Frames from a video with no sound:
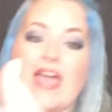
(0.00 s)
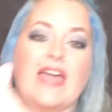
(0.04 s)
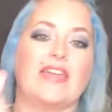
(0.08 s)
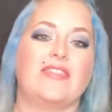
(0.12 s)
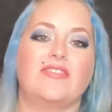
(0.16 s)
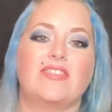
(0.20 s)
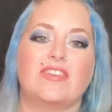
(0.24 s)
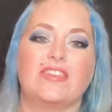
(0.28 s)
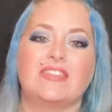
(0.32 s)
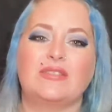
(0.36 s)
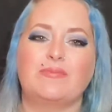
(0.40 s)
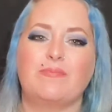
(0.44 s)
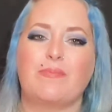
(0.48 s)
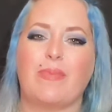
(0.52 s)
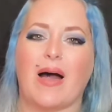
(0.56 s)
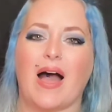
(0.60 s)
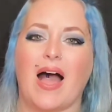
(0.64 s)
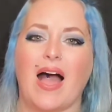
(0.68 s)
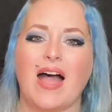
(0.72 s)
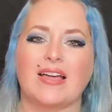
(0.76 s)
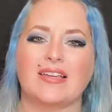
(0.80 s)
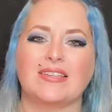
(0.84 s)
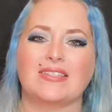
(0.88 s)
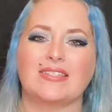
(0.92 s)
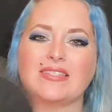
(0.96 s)
And this
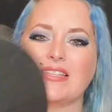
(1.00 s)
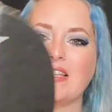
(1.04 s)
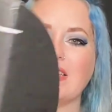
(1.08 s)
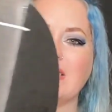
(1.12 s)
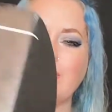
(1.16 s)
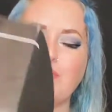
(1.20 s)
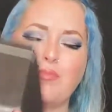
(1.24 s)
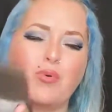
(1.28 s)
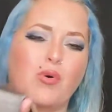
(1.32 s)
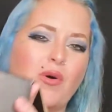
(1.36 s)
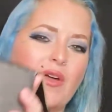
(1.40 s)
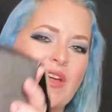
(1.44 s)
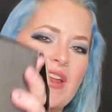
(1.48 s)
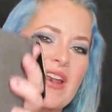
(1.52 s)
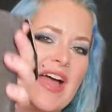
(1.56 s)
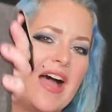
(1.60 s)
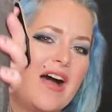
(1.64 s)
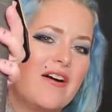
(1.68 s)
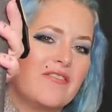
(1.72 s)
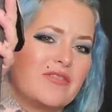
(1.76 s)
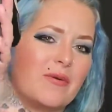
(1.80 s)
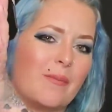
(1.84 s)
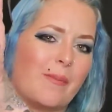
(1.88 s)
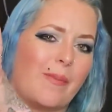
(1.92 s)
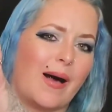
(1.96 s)
box, let's point
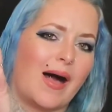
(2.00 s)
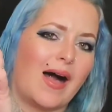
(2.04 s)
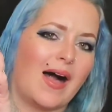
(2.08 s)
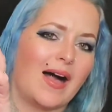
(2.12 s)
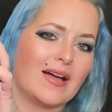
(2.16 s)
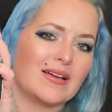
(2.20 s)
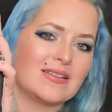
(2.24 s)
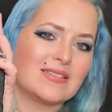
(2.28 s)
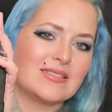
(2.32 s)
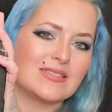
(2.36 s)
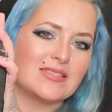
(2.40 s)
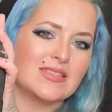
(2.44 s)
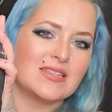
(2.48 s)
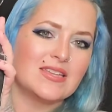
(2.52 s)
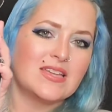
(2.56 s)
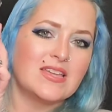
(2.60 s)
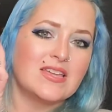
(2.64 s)
out the box.